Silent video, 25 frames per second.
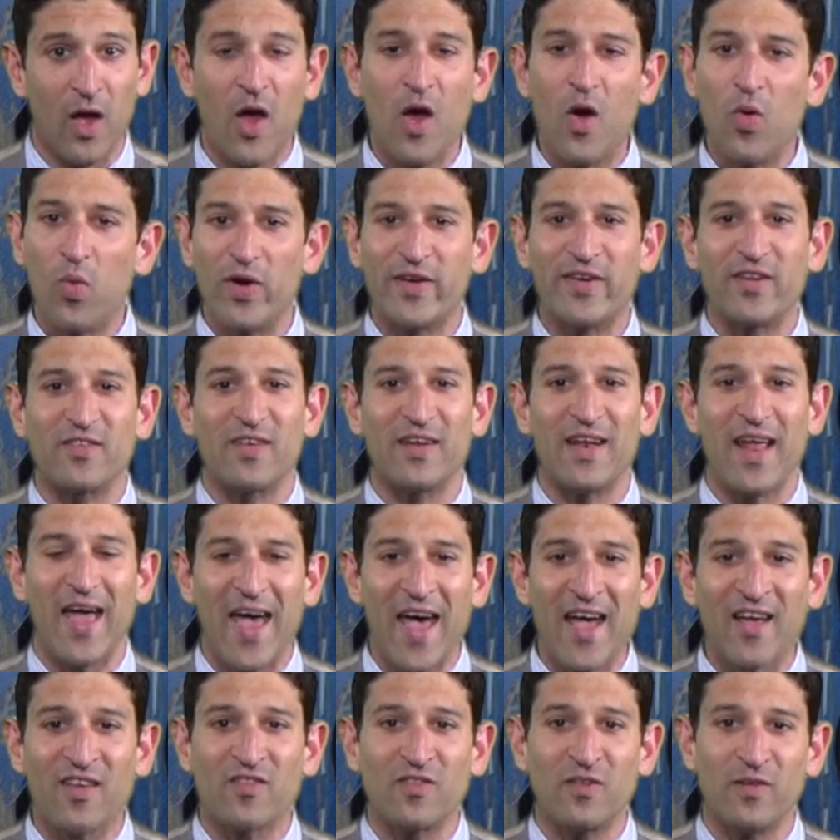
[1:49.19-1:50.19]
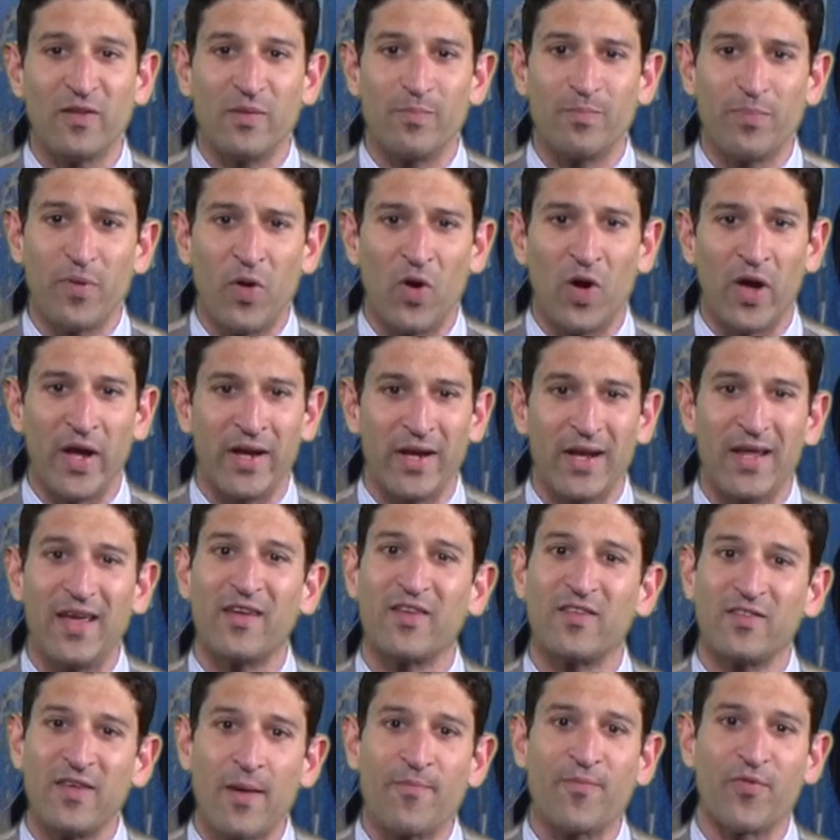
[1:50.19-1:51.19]
which is an excellent point,
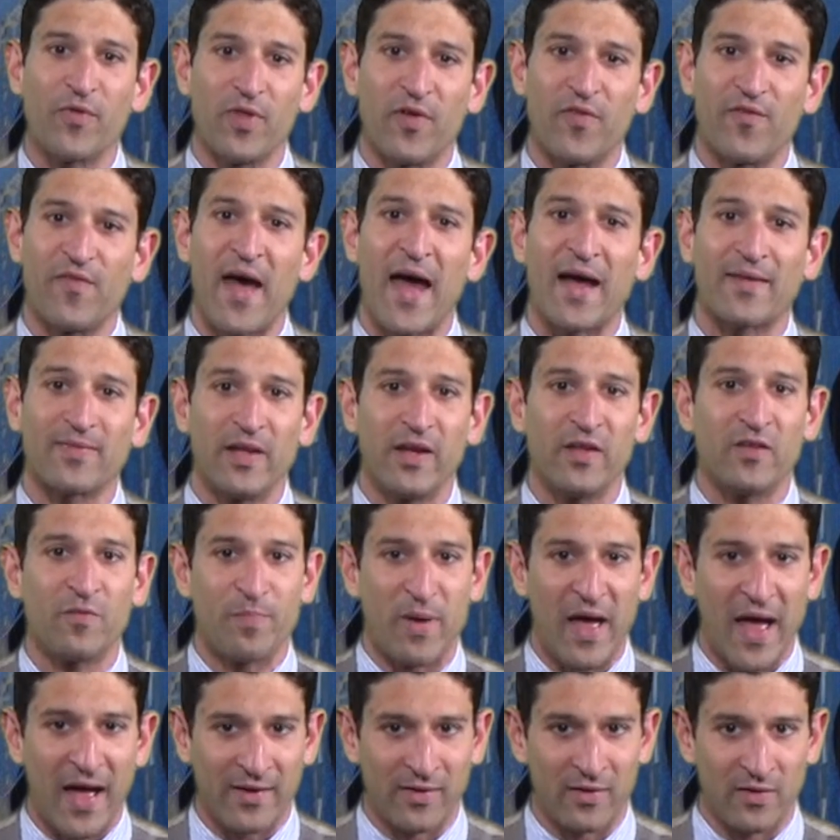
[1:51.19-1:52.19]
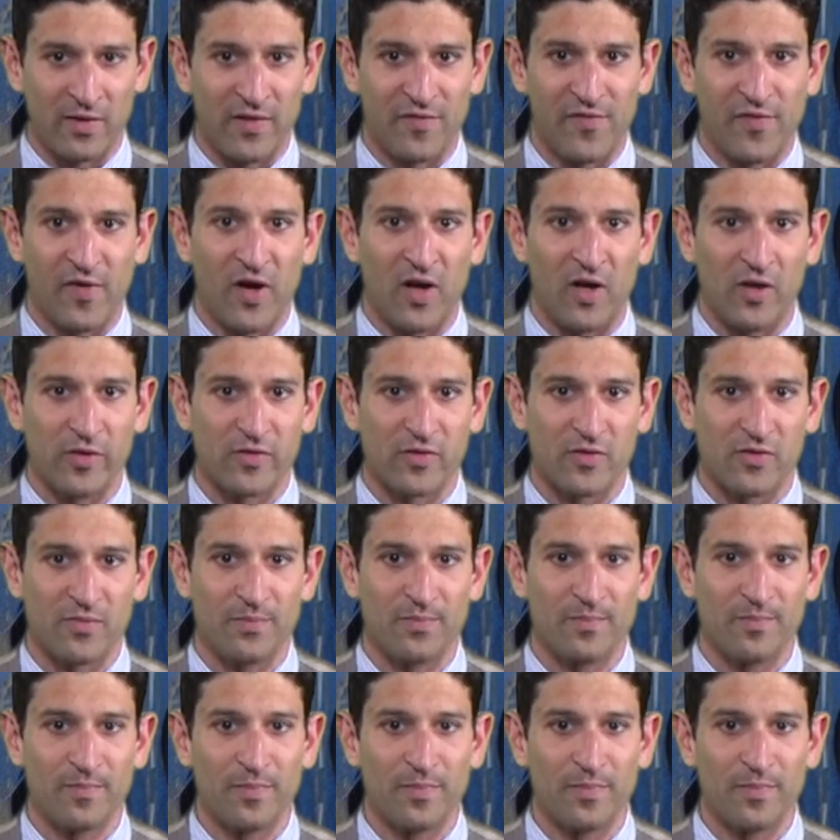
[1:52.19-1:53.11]
except for the fact that it's patently false.